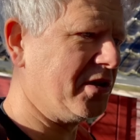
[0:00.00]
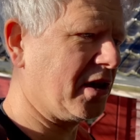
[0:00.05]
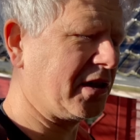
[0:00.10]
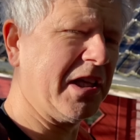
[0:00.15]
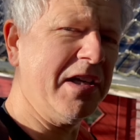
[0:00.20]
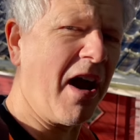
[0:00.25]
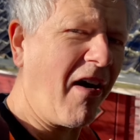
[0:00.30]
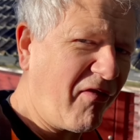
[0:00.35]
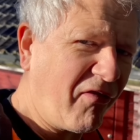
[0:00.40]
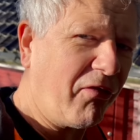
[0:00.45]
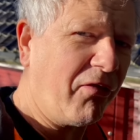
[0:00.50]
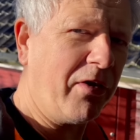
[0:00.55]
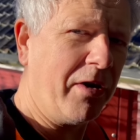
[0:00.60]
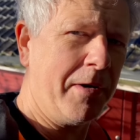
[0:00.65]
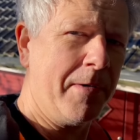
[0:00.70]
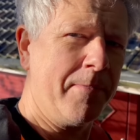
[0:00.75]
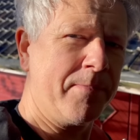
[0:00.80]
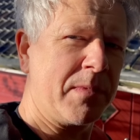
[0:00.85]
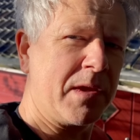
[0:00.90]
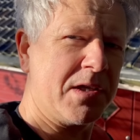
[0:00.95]
not enough
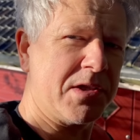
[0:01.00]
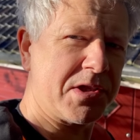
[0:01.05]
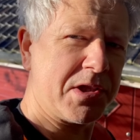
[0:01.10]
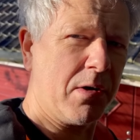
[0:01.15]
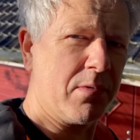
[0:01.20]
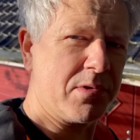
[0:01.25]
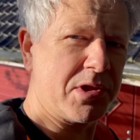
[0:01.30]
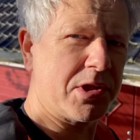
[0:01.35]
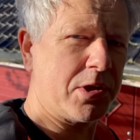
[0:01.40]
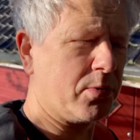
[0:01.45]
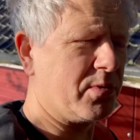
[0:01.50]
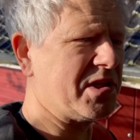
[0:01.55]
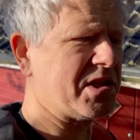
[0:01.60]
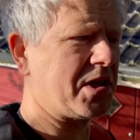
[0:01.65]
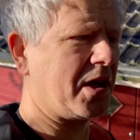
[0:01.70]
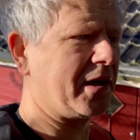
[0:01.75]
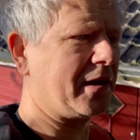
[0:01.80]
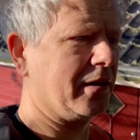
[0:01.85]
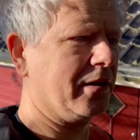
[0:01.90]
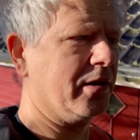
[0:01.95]
stones to
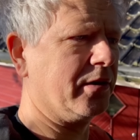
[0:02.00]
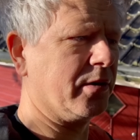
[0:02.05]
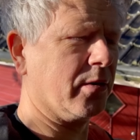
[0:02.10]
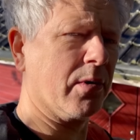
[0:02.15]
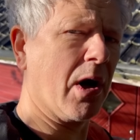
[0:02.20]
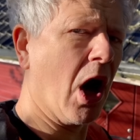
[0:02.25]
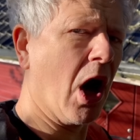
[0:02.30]
recycle on our